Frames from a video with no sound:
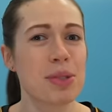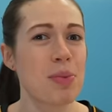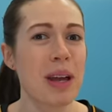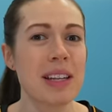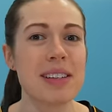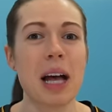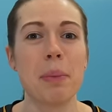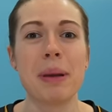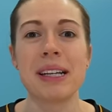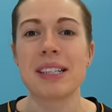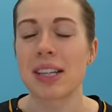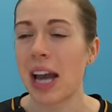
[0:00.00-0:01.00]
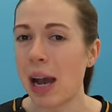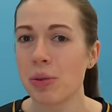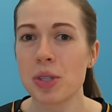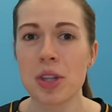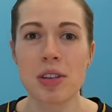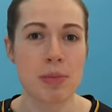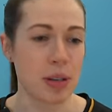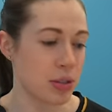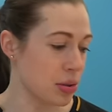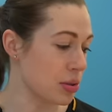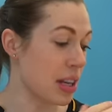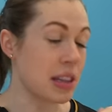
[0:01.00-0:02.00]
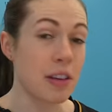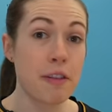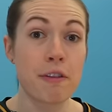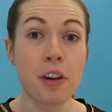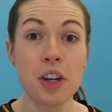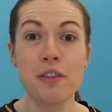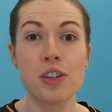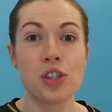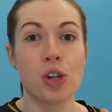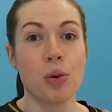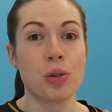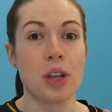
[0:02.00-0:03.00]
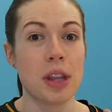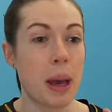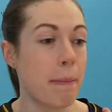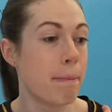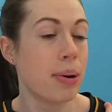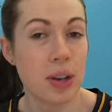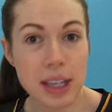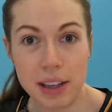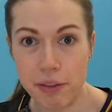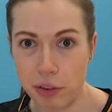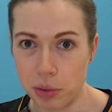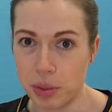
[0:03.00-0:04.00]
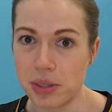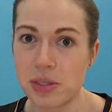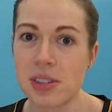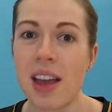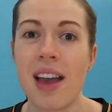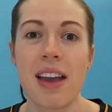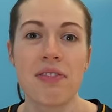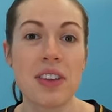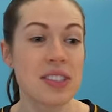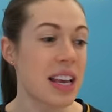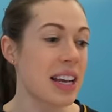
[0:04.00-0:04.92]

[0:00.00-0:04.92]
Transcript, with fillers: as well as helping to counter those muscles in the front of your shoulder that are pulling it forwards, this